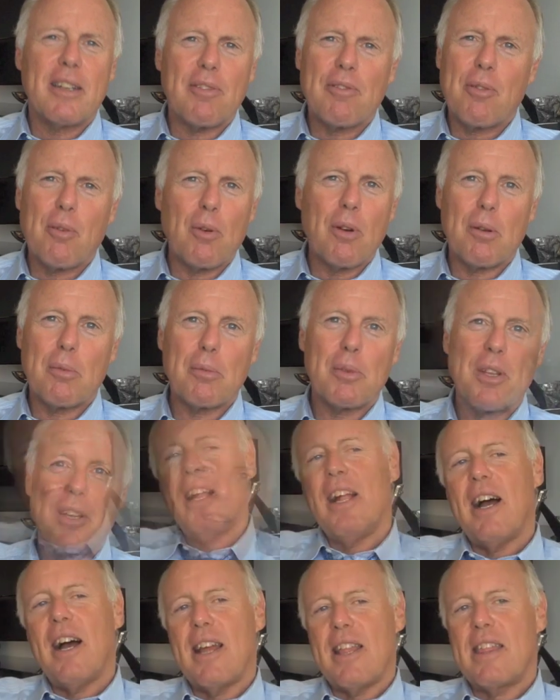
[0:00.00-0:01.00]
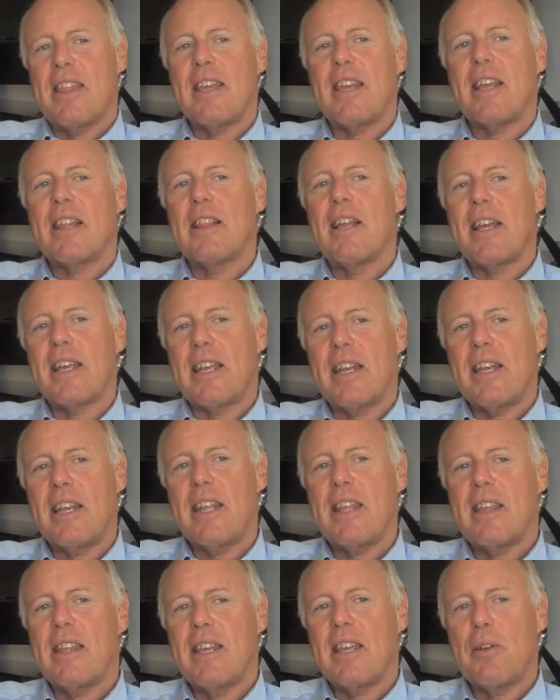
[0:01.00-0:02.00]
informed. I think, like
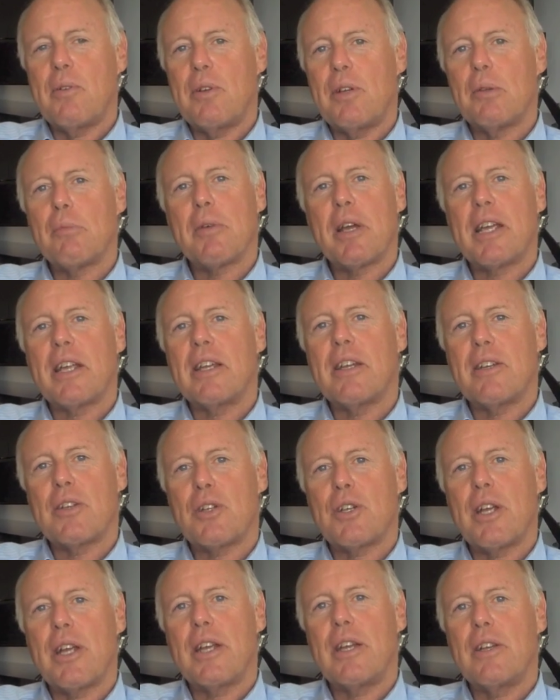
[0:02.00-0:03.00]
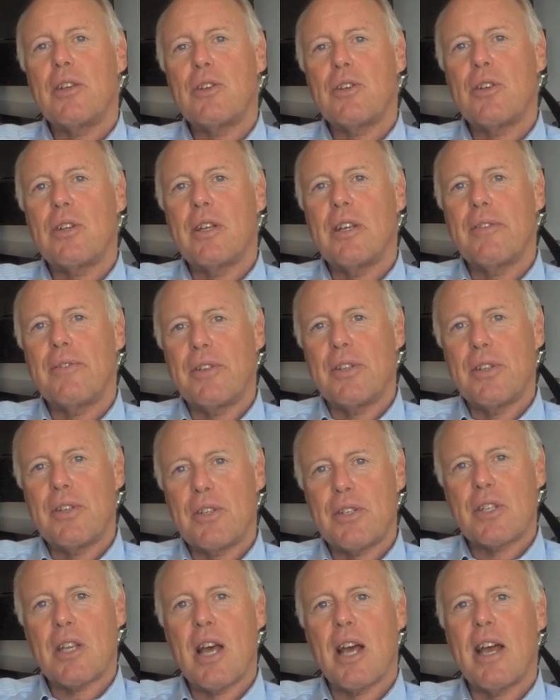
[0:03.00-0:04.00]
anything, when you're making a change, if you
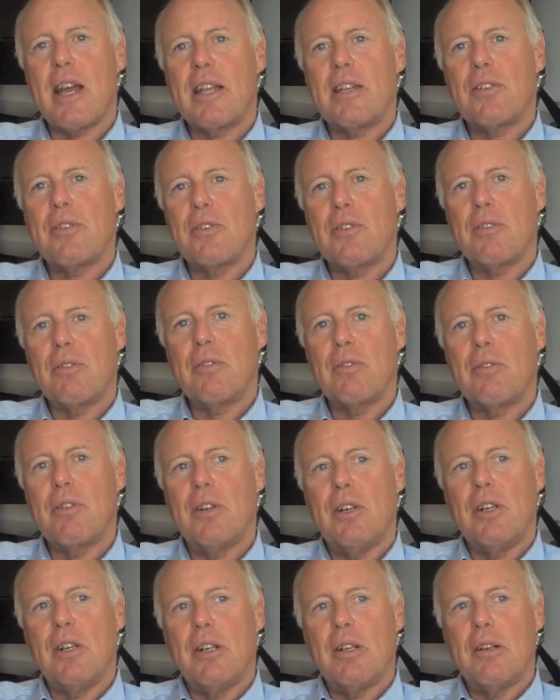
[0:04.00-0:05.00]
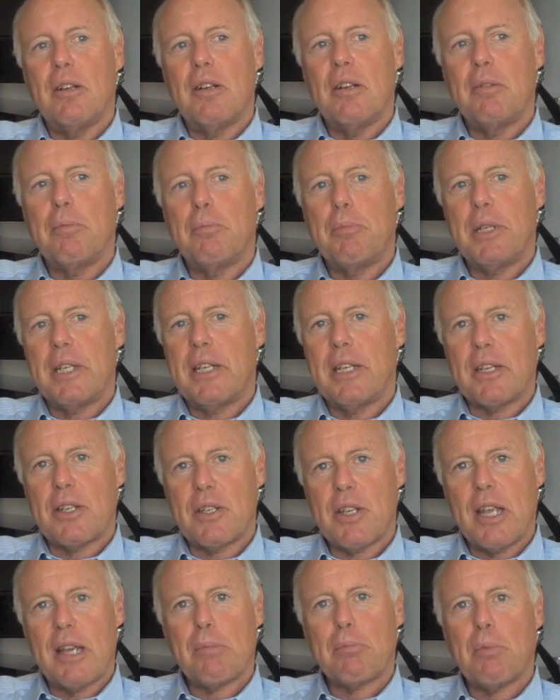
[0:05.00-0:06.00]
decide to be an
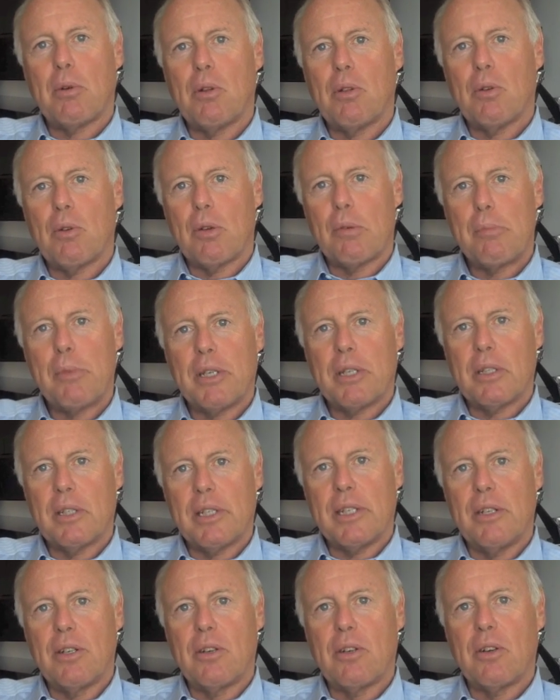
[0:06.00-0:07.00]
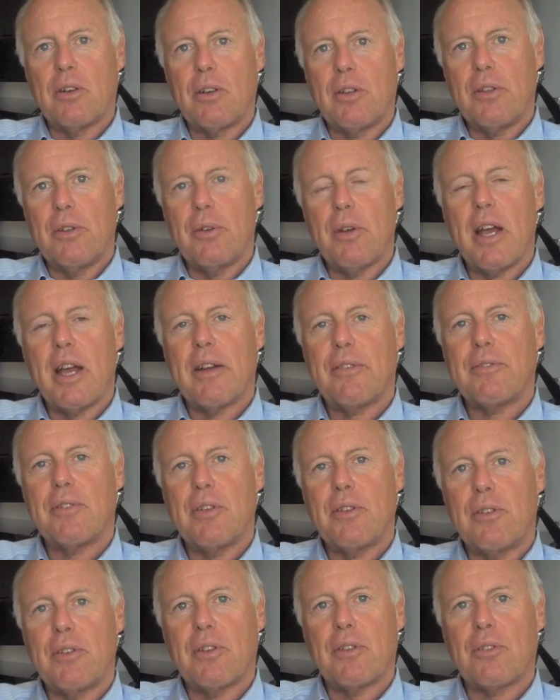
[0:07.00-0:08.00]
example or be a leader, you have to
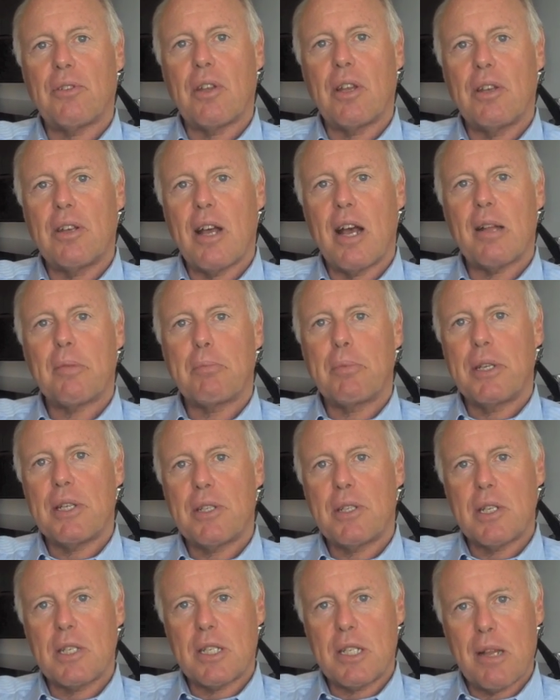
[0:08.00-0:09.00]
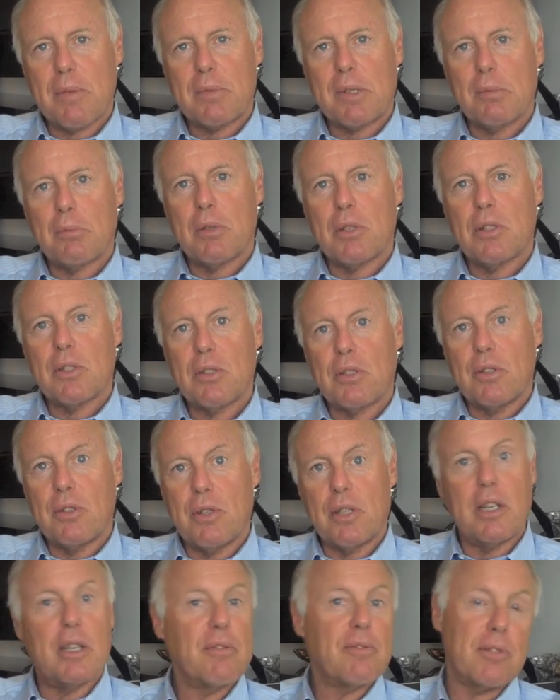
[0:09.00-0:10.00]
just not be susceptible to
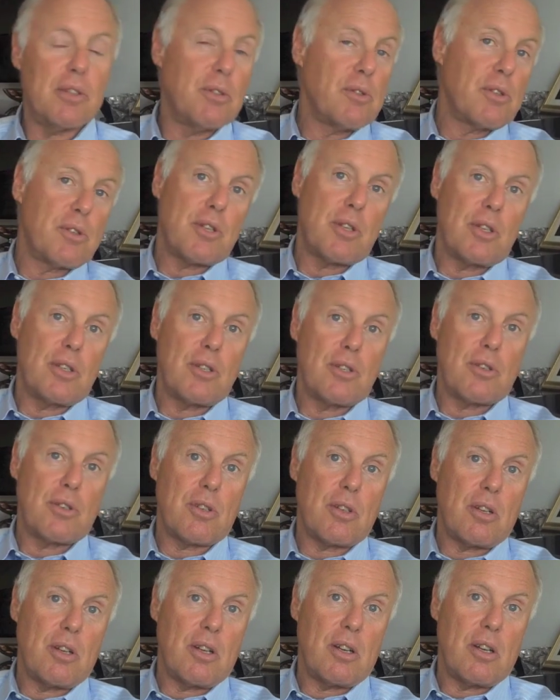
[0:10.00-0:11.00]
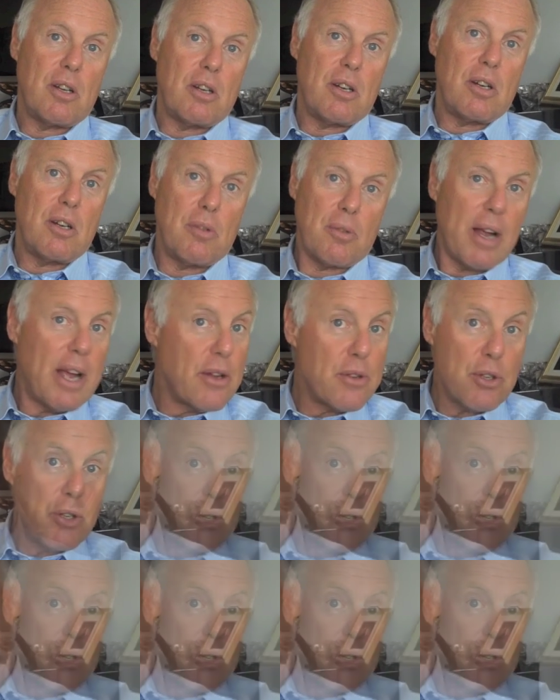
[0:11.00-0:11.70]
the influences around